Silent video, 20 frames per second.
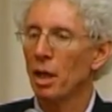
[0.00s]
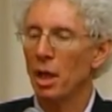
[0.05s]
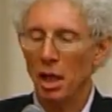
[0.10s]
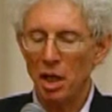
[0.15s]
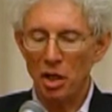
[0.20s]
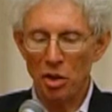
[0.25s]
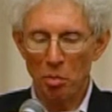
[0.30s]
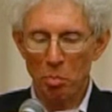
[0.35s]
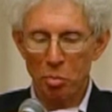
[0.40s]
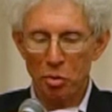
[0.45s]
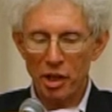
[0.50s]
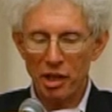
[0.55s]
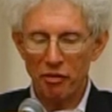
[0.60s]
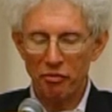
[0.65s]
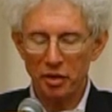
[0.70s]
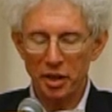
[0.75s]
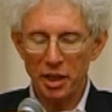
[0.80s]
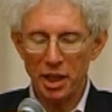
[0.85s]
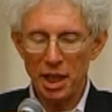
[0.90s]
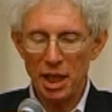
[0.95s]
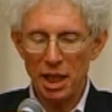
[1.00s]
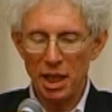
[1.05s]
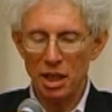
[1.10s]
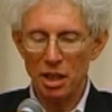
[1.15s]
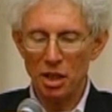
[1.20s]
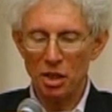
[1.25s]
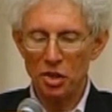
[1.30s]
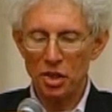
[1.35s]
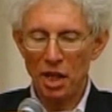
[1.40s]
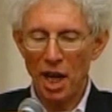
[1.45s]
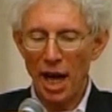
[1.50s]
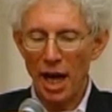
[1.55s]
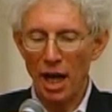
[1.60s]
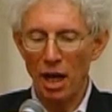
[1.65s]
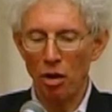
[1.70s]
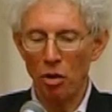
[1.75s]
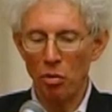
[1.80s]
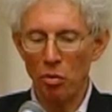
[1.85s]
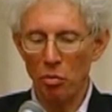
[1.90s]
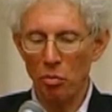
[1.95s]
Here briefly is
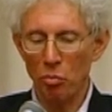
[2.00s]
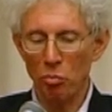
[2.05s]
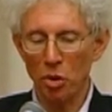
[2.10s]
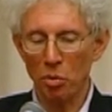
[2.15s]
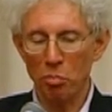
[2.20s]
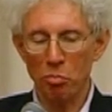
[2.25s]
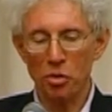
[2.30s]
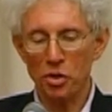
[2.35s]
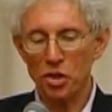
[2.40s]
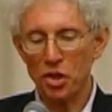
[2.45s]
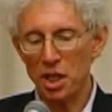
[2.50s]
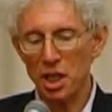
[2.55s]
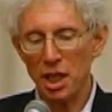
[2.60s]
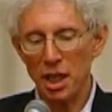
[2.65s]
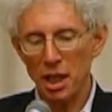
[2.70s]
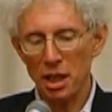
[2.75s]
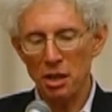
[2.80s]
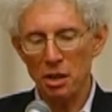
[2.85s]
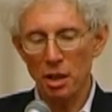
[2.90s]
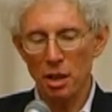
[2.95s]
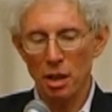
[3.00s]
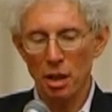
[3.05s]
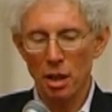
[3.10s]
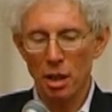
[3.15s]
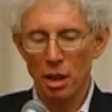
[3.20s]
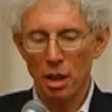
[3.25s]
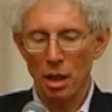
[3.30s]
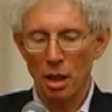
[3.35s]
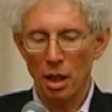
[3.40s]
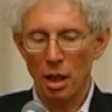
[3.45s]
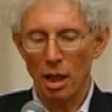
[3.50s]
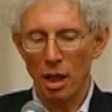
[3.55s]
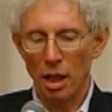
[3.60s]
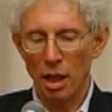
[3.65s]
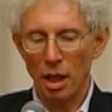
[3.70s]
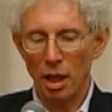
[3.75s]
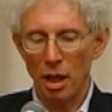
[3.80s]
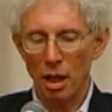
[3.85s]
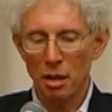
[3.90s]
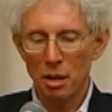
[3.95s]
how we'll proceed.
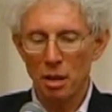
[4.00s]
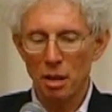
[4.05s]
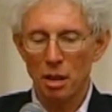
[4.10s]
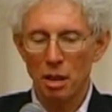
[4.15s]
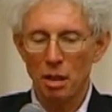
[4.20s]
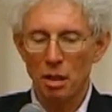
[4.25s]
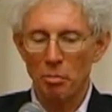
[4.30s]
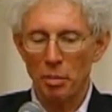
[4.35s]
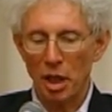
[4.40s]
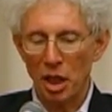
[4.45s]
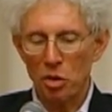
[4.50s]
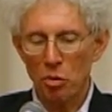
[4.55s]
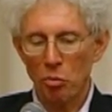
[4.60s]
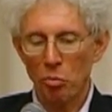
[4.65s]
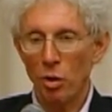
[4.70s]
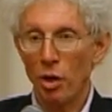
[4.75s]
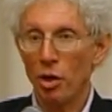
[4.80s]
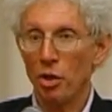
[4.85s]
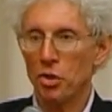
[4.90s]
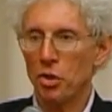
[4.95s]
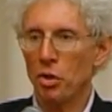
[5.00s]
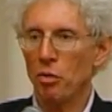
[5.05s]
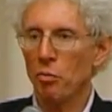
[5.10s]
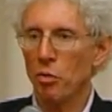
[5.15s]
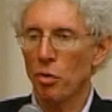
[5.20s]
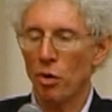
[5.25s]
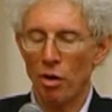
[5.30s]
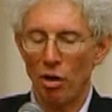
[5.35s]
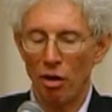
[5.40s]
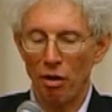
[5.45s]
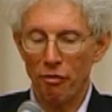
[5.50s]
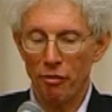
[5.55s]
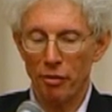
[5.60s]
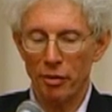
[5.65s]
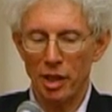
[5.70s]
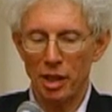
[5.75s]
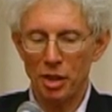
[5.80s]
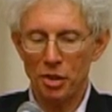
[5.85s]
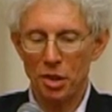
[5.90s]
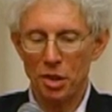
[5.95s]
Michael Walzer will
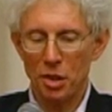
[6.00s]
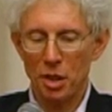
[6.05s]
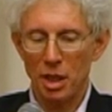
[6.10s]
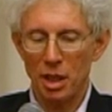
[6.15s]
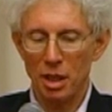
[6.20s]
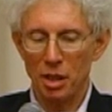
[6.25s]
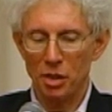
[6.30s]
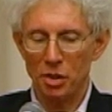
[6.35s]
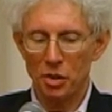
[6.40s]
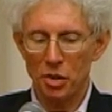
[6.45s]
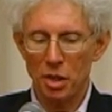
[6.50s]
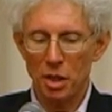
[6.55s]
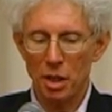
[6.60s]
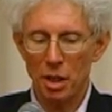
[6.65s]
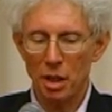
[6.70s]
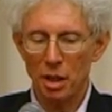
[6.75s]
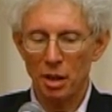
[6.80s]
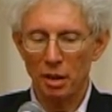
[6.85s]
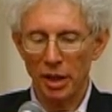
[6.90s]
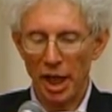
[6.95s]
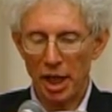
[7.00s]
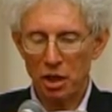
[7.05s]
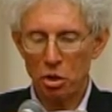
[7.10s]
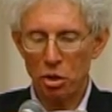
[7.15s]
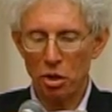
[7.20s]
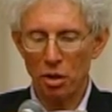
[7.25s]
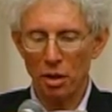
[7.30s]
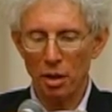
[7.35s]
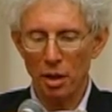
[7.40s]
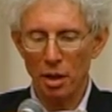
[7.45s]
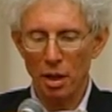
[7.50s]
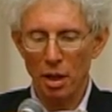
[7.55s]
offer us his lecture.